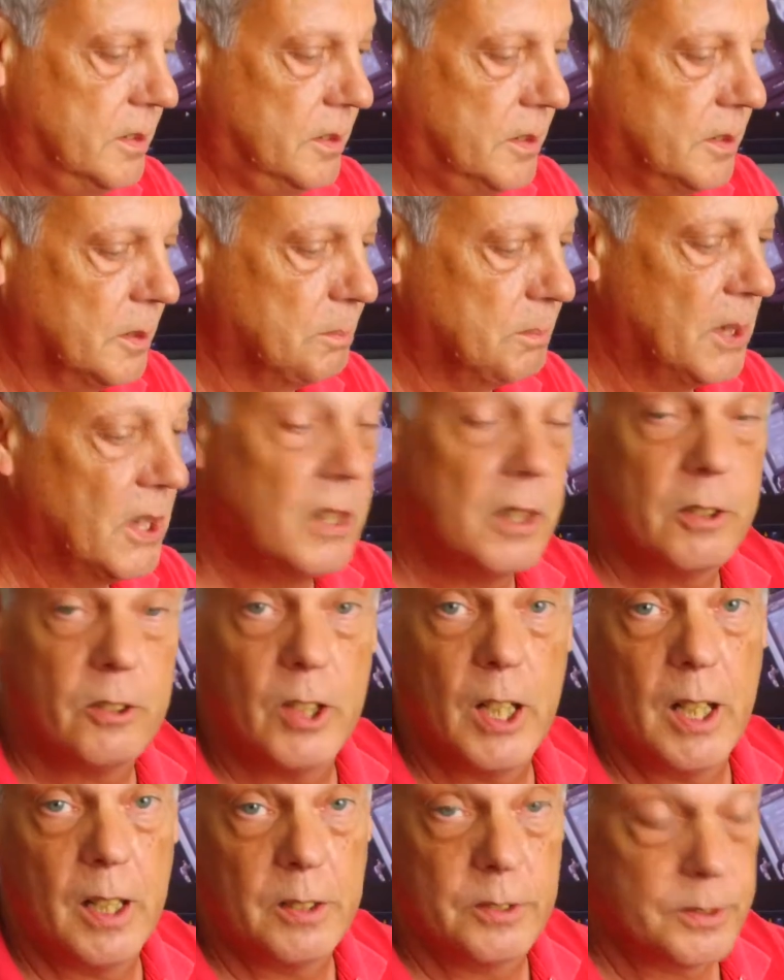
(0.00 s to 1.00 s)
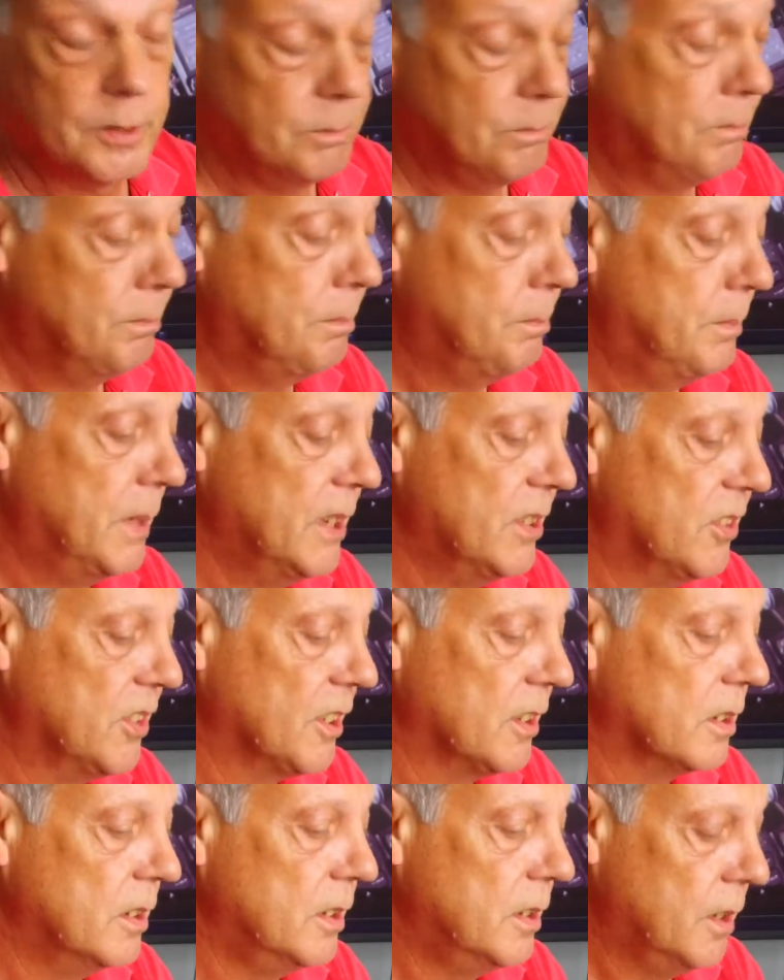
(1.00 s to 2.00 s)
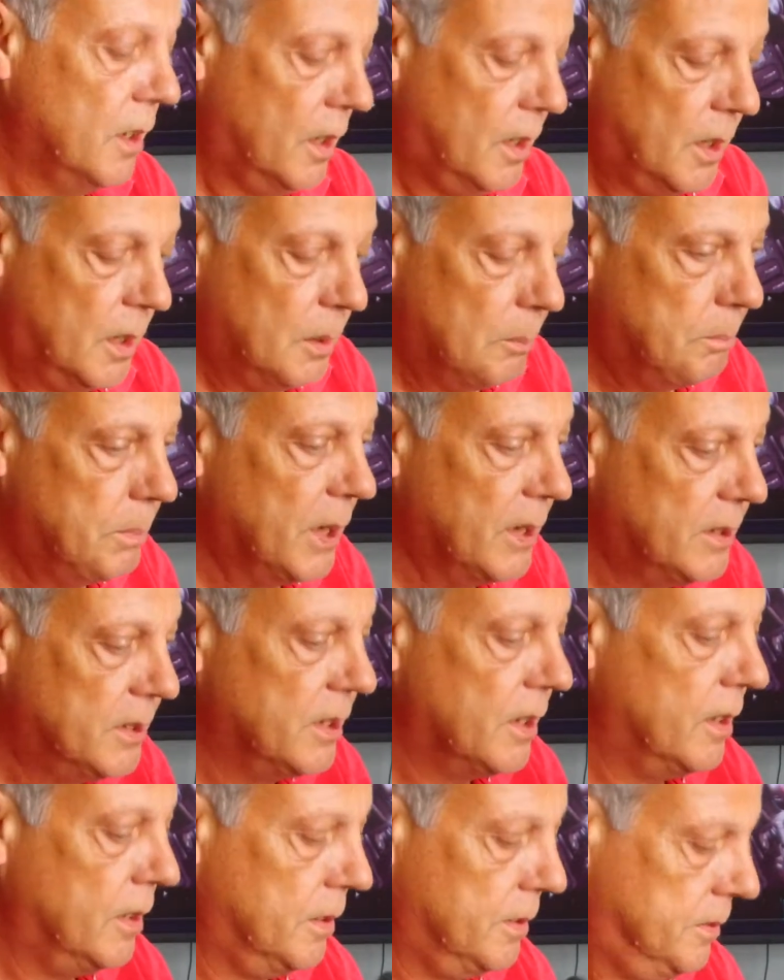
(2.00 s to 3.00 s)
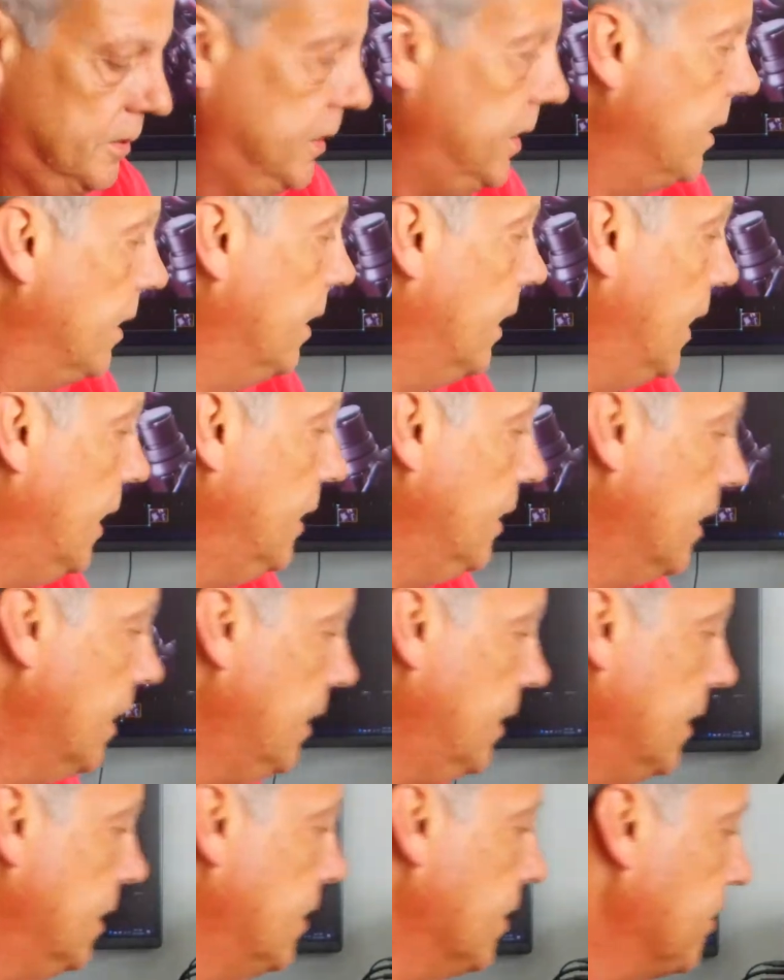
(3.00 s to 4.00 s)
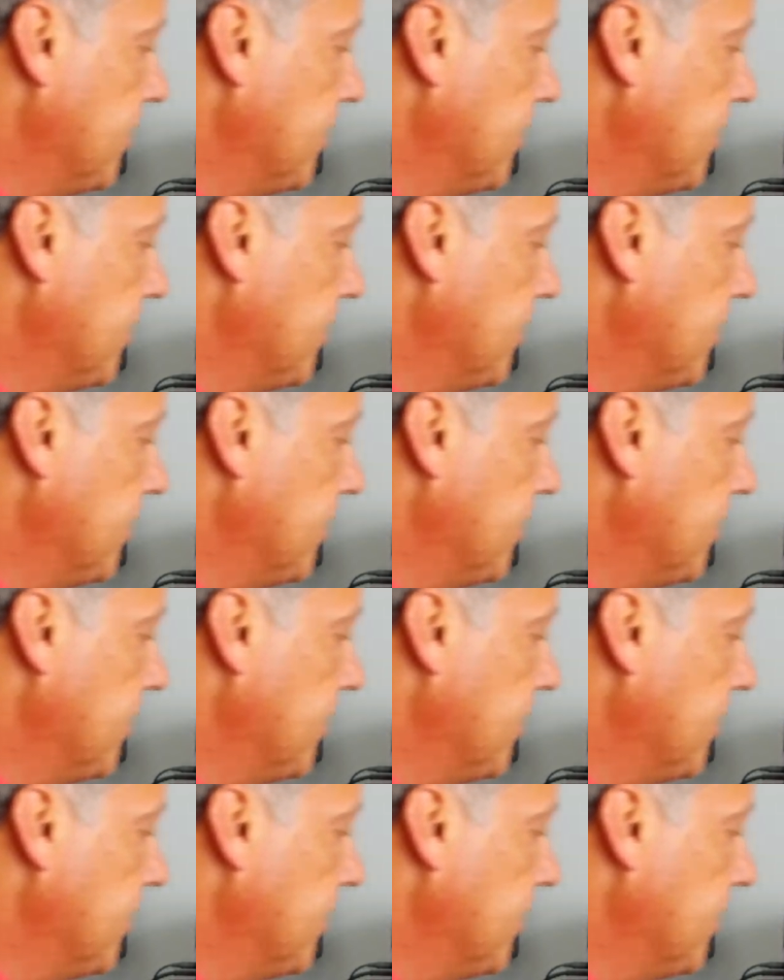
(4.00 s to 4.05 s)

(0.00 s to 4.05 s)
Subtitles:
play around, basically. But, I think it's